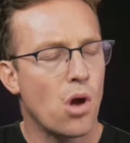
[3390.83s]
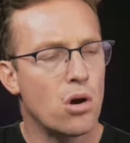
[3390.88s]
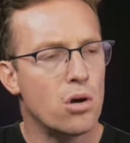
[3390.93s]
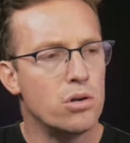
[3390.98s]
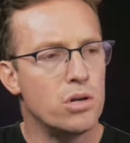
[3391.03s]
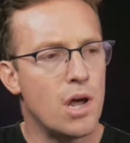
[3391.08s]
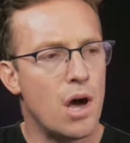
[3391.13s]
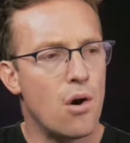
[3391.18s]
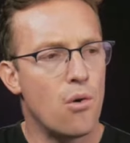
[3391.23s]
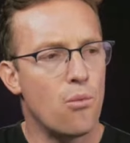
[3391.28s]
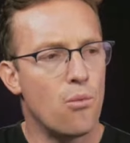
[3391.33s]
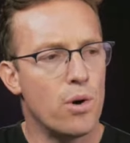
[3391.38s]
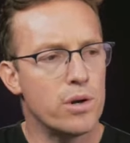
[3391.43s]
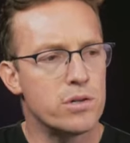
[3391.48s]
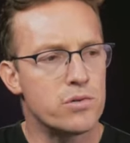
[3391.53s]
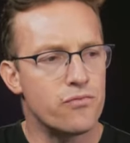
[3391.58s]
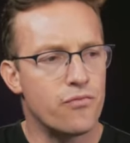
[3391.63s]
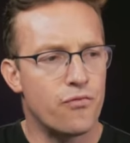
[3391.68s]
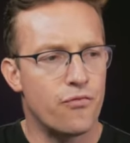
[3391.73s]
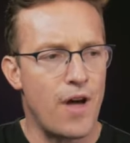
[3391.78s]
Now,
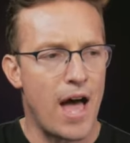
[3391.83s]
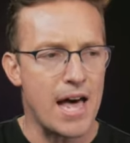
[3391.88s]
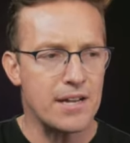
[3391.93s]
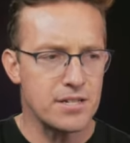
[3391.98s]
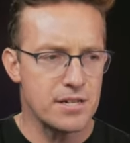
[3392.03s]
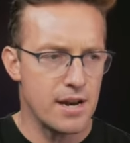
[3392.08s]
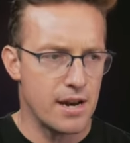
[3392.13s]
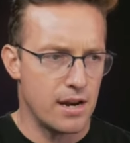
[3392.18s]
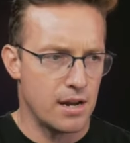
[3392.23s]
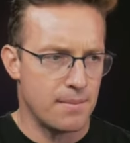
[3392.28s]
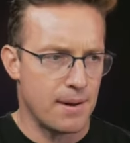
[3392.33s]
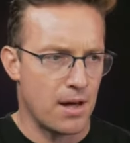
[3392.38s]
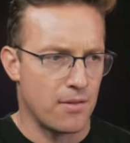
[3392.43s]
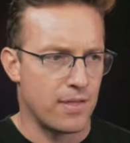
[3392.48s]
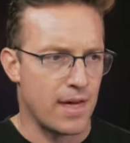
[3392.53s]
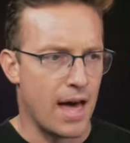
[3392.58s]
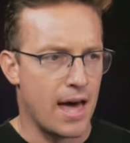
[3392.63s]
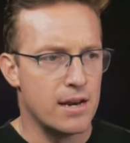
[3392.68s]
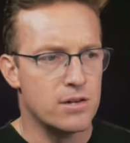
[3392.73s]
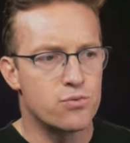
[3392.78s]
what's fascinating about
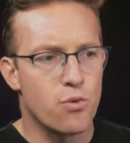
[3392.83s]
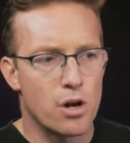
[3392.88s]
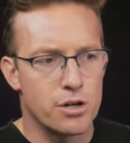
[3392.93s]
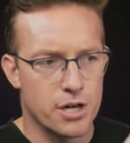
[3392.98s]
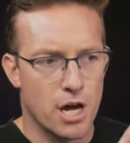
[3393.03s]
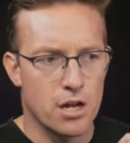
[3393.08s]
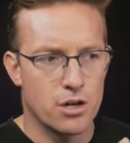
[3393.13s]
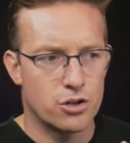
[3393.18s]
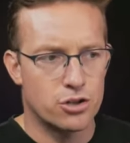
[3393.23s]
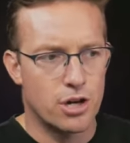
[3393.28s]
that is while Donald